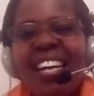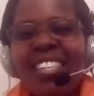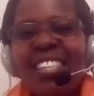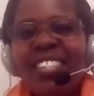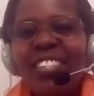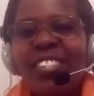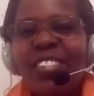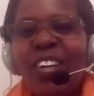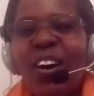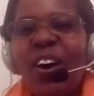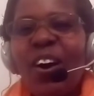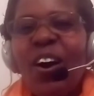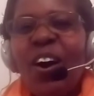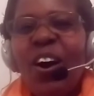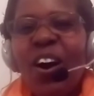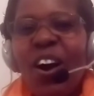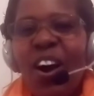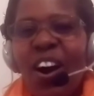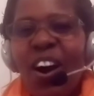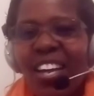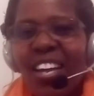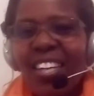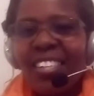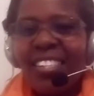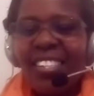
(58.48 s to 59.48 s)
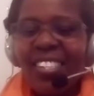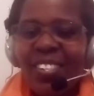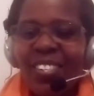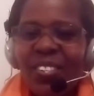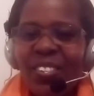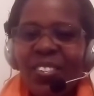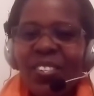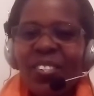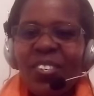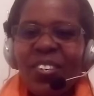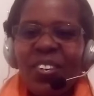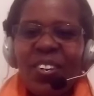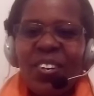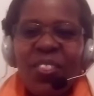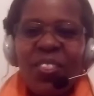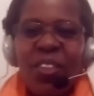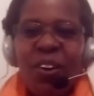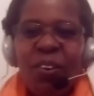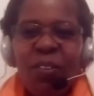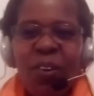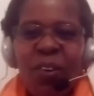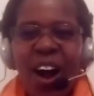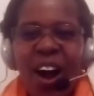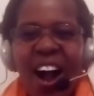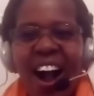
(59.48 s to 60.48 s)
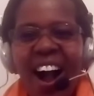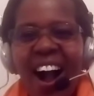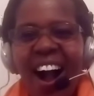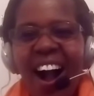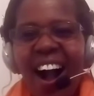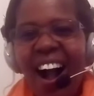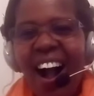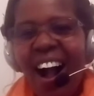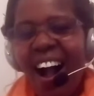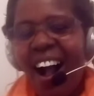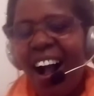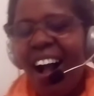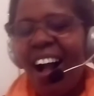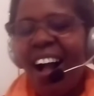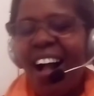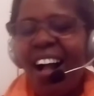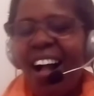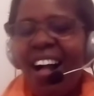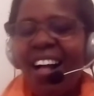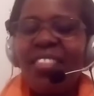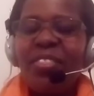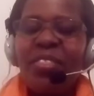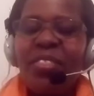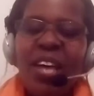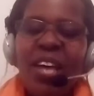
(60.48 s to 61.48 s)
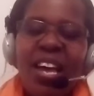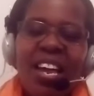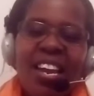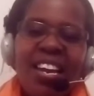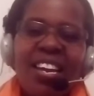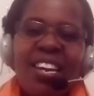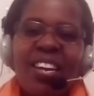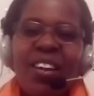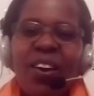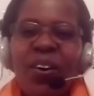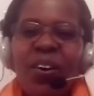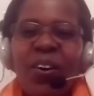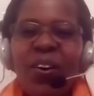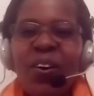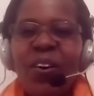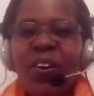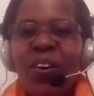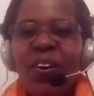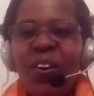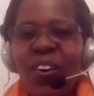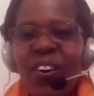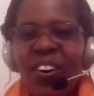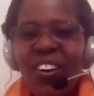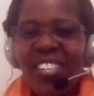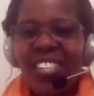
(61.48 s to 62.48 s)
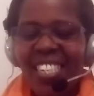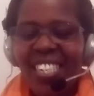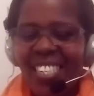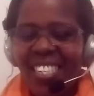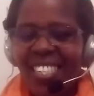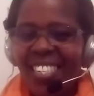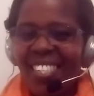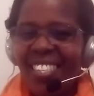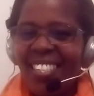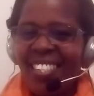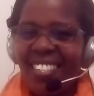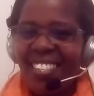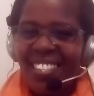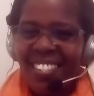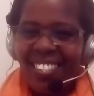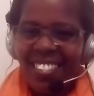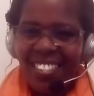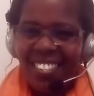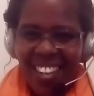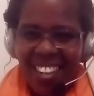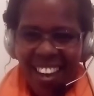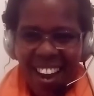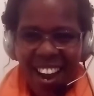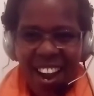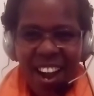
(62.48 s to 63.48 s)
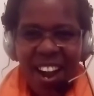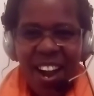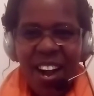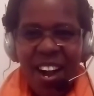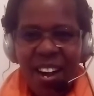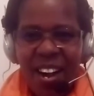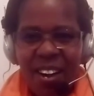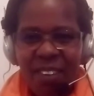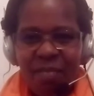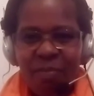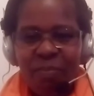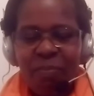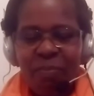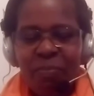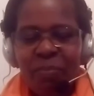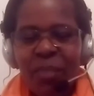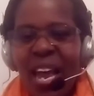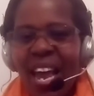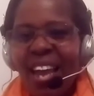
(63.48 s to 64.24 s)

Joy to the world, the Lord is come.